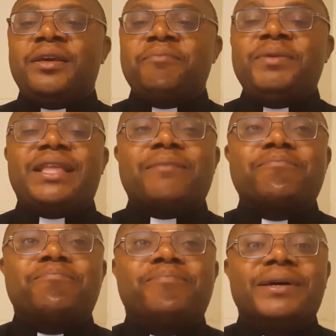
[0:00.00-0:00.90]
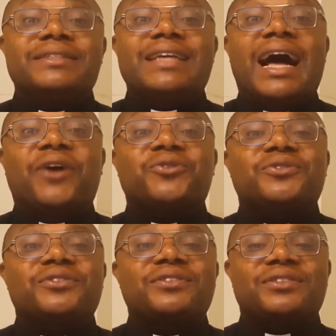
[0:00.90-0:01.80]
Peter bursts
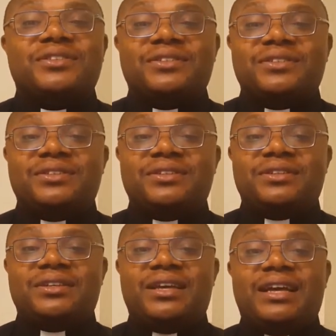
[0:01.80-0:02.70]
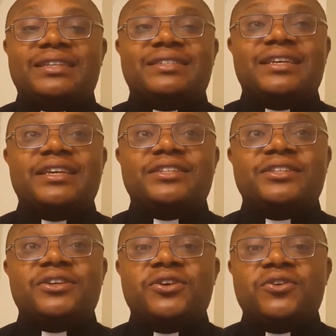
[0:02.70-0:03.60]
out and
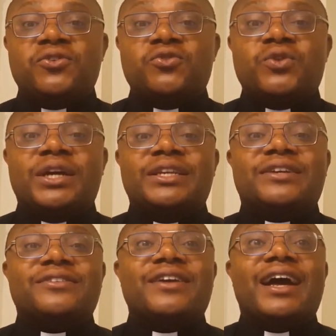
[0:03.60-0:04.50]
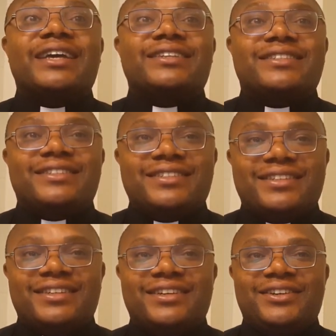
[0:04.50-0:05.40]
says, "You are the Christ,
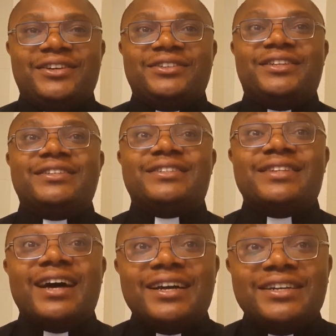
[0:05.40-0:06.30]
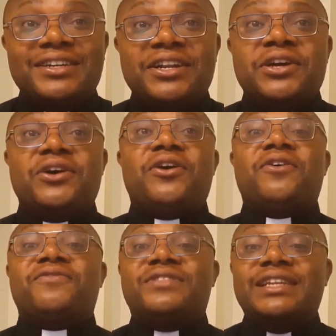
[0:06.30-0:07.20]
the Son
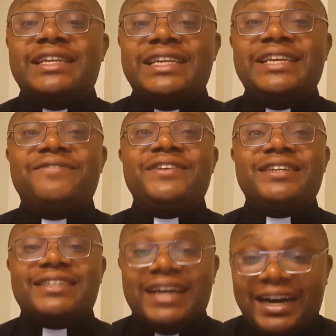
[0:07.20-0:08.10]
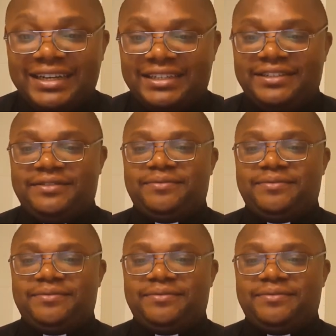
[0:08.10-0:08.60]
of the living God."